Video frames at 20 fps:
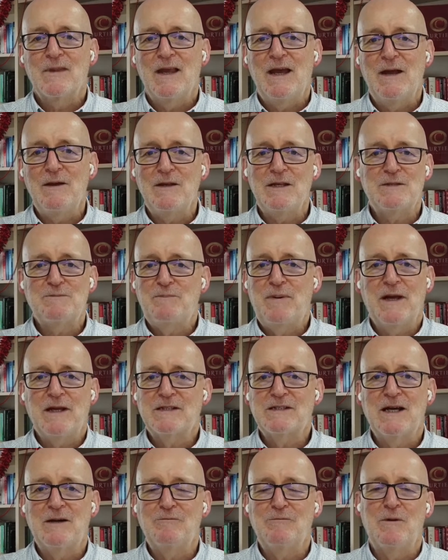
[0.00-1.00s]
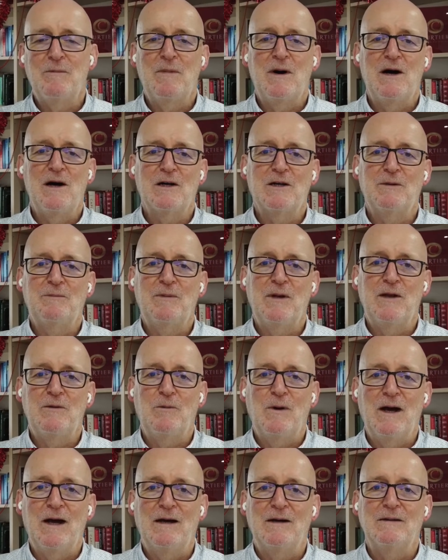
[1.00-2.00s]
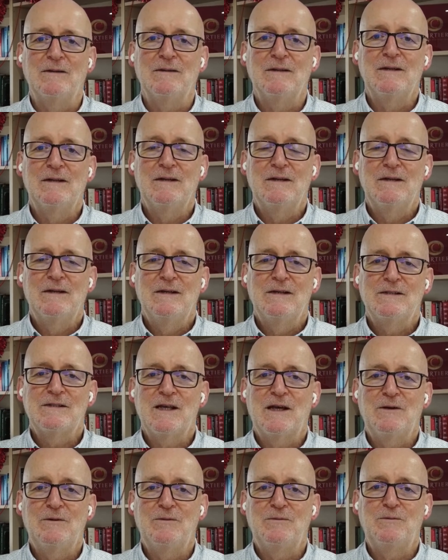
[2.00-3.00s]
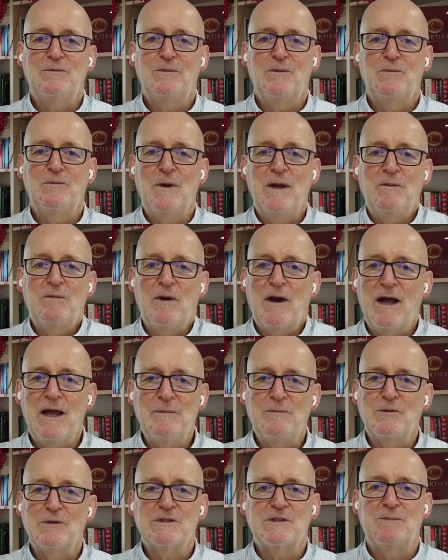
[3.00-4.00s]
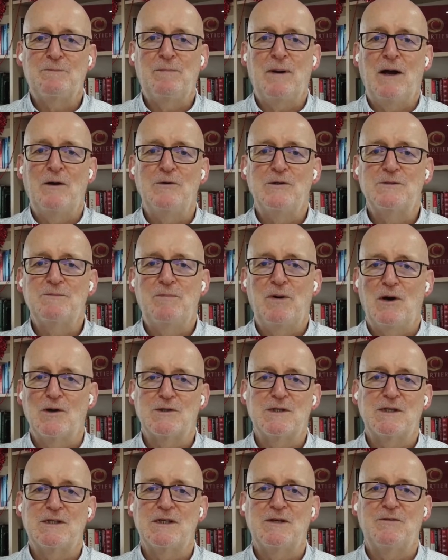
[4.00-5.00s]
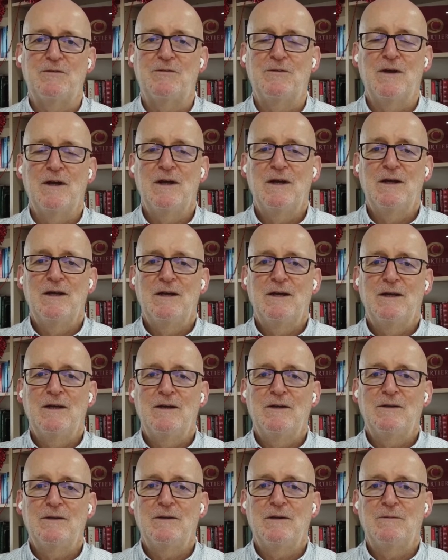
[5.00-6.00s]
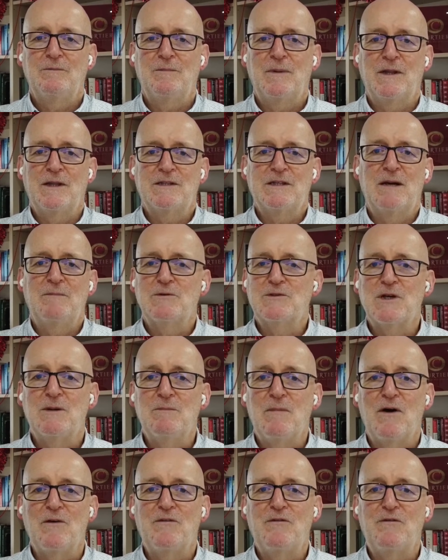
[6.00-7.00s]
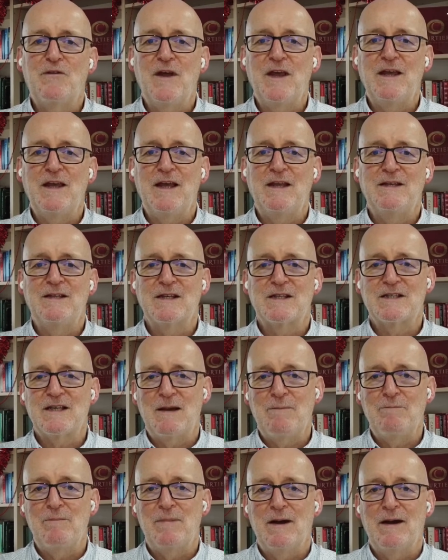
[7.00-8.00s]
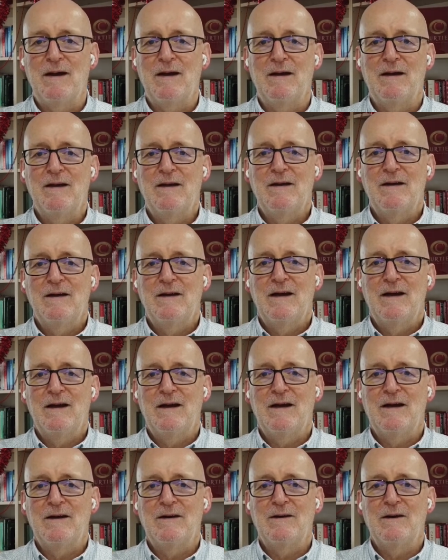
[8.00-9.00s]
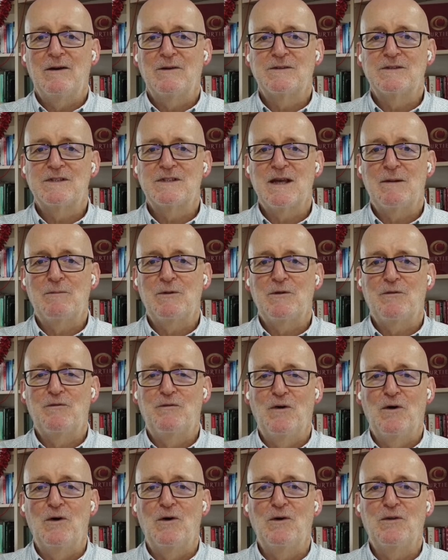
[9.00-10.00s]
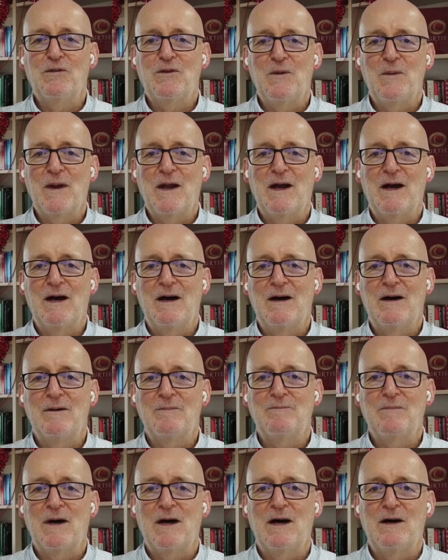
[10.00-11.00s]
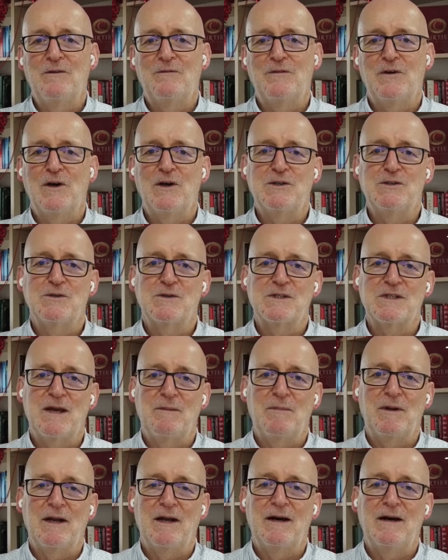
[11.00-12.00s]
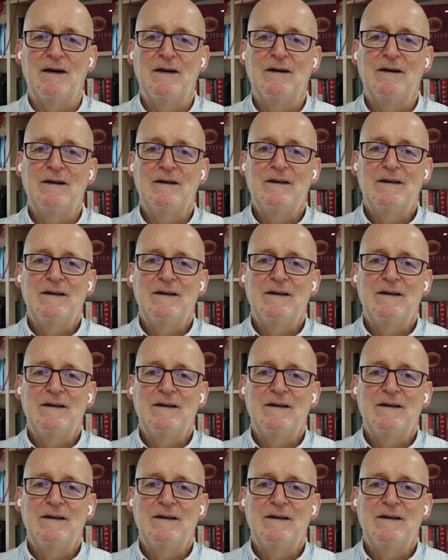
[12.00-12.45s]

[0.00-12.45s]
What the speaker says: It's picked up remarkably well. So we were able to post positive, by the time I was on my feet in December, on December the 4th, doing our virtual seminar,